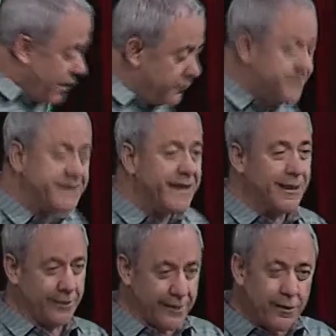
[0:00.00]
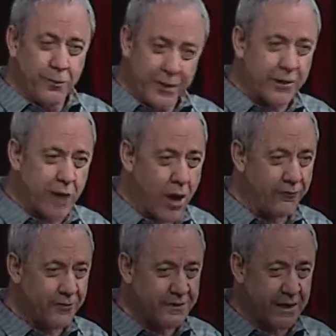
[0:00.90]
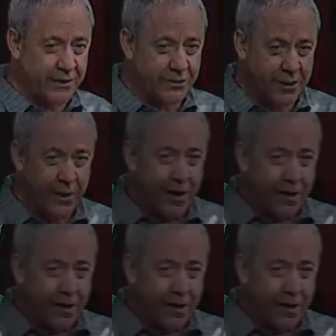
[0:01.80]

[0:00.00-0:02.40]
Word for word: and we've seen a little bit of confrontation.